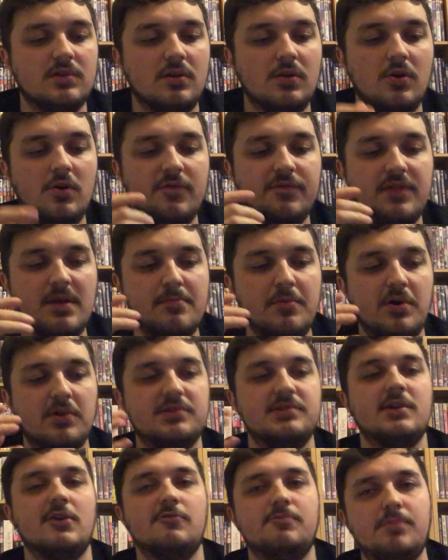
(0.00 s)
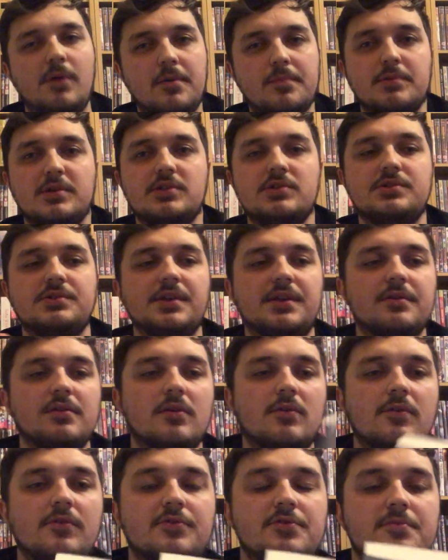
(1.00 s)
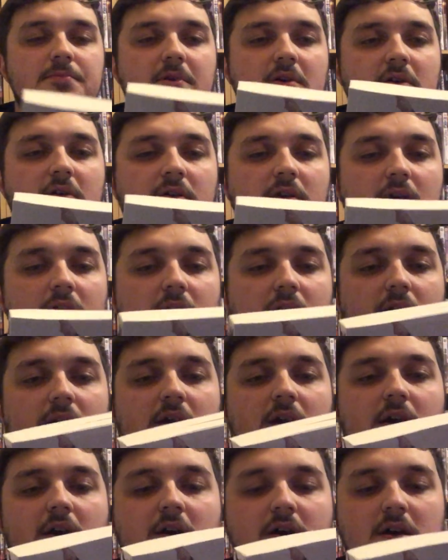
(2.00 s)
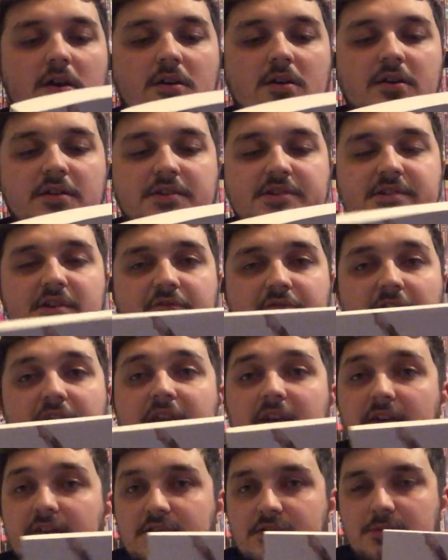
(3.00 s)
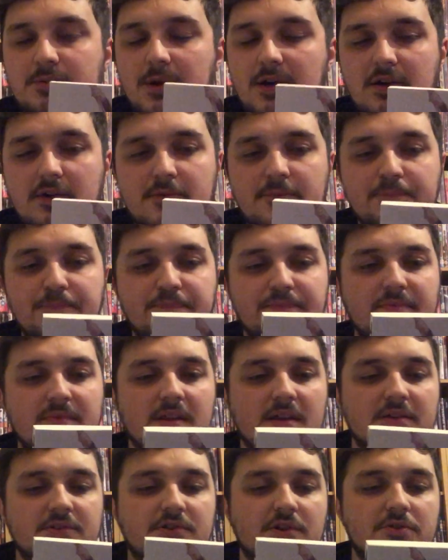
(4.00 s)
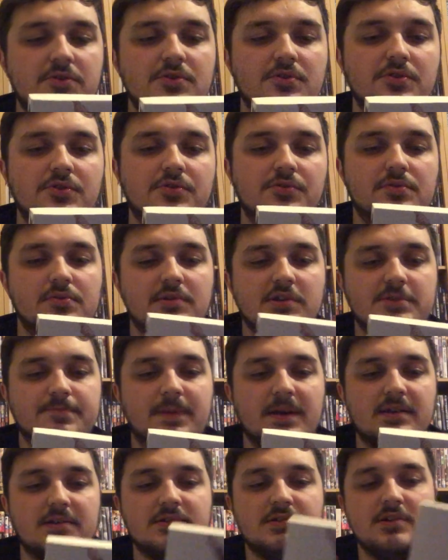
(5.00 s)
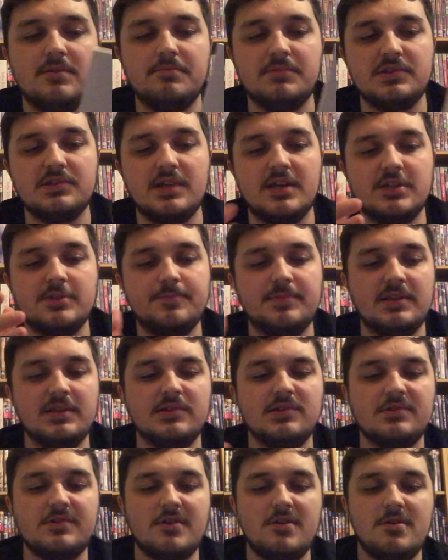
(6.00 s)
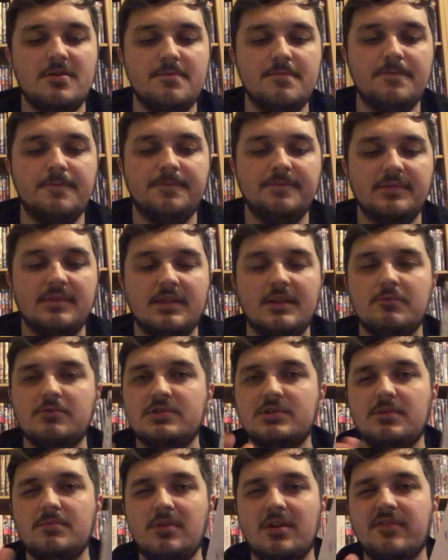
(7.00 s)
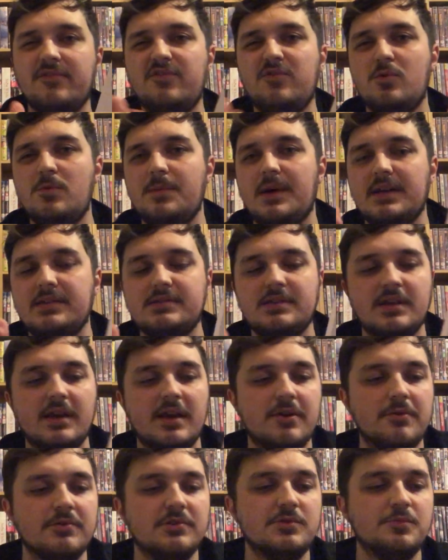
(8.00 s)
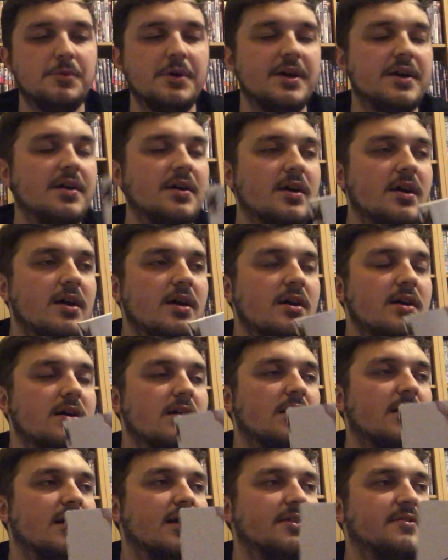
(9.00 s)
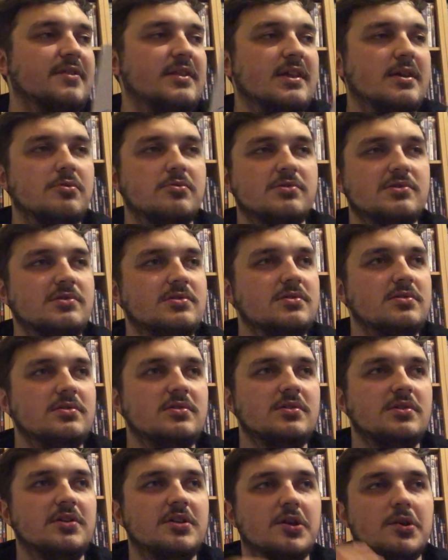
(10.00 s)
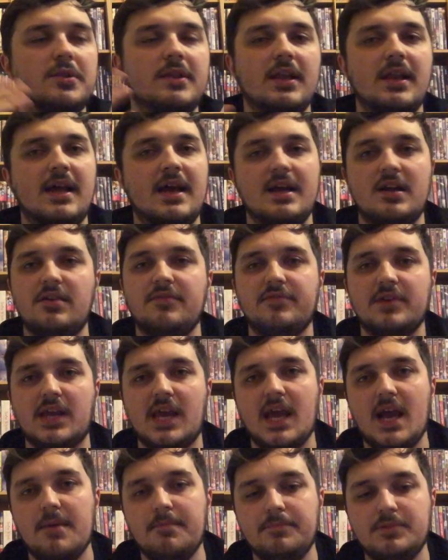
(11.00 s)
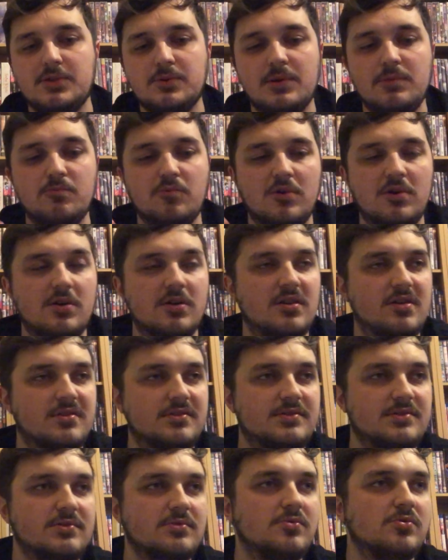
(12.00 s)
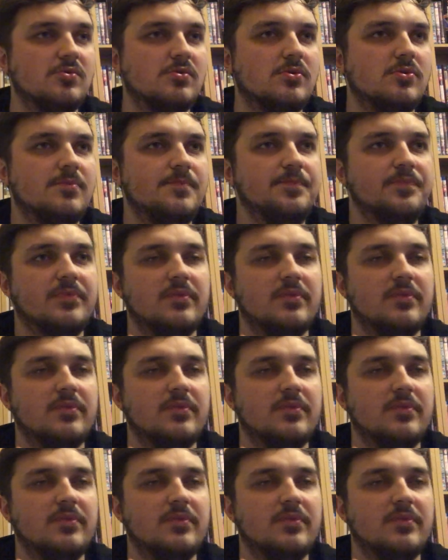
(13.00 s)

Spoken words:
a lot of them are self-published and a lot of them are kind of self-edited as well. So you do expect some mistakes, but there was some like formatting errors where either there was, you know, the lack of a gap between words, or